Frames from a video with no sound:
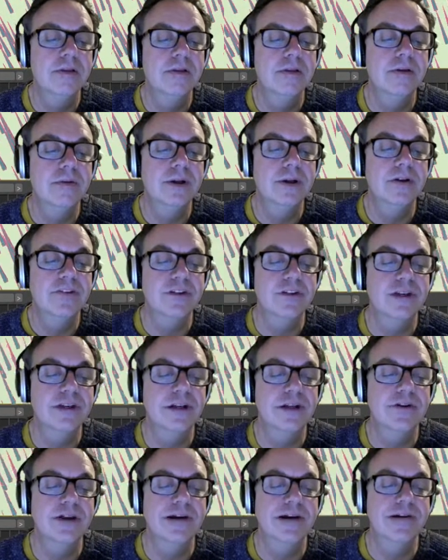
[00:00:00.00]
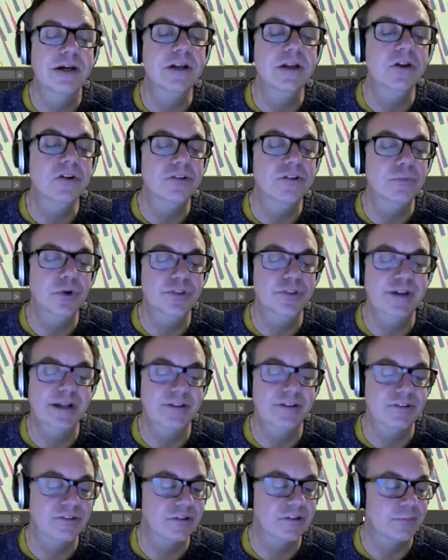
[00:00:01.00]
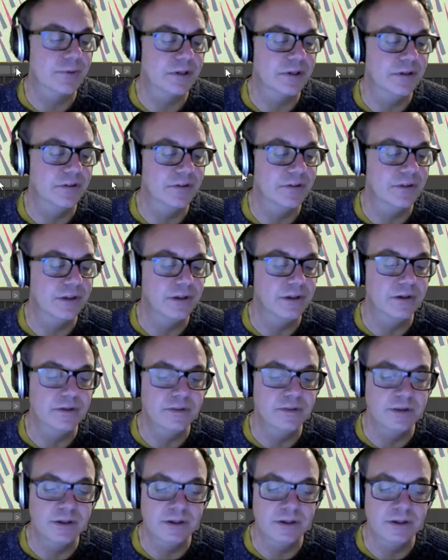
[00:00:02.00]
Okay, it's an include area. It looks more dense just because the